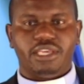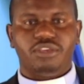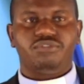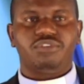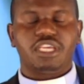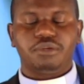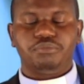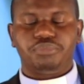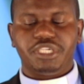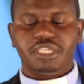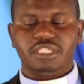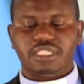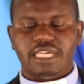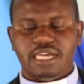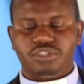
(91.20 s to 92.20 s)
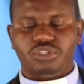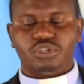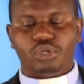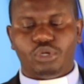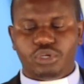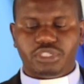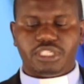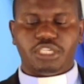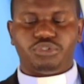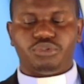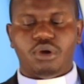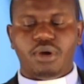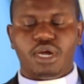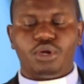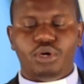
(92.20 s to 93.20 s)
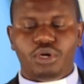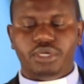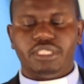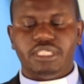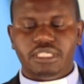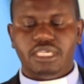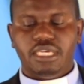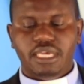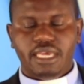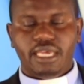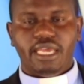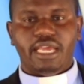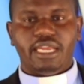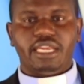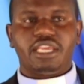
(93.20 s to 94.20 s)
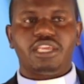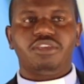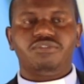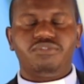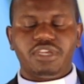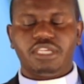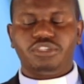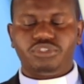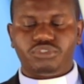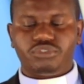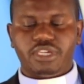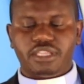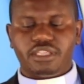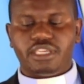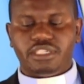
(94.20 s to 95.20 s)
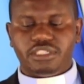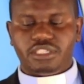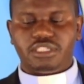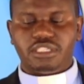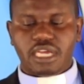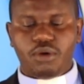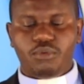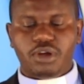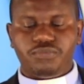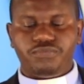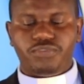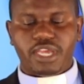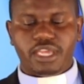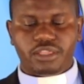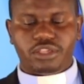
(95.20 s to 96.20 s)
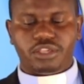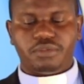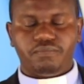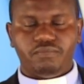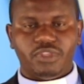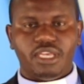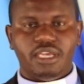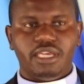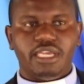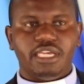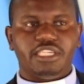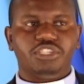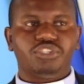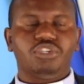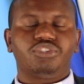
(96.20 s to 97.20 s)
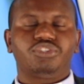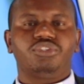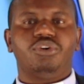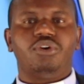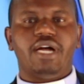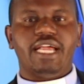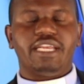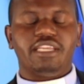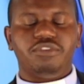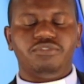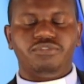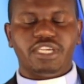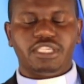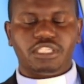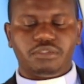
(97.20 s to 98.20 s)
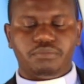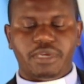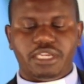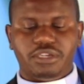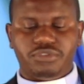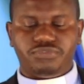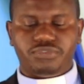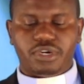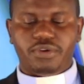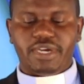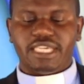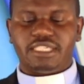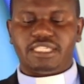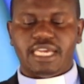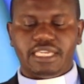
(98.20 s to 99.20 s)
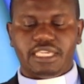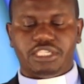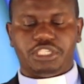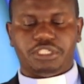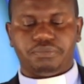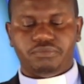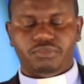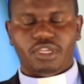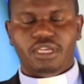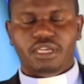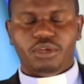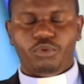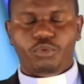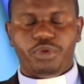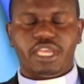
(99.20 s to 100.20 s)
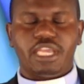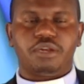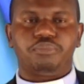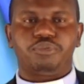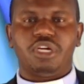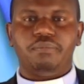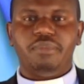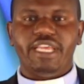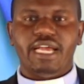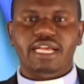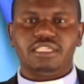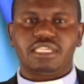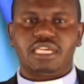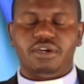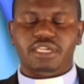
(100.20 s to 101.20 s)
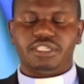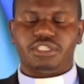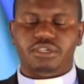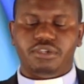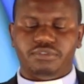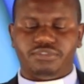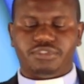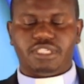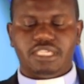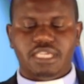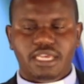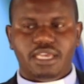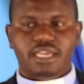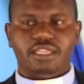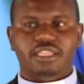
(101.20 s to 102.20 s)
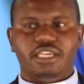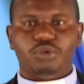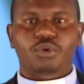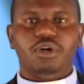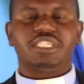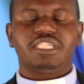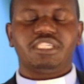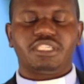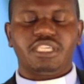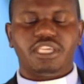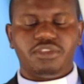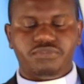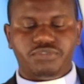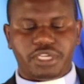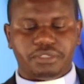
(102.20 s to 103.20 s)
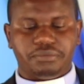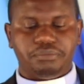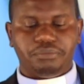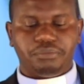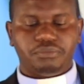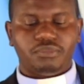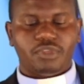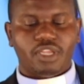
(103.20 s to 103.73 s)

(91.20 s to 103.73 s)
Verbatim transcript: Giving brings us closer to our God, and giving strengthens our faith. It is also an investment for our eternity. We can probably ask ourselves then, what is giving?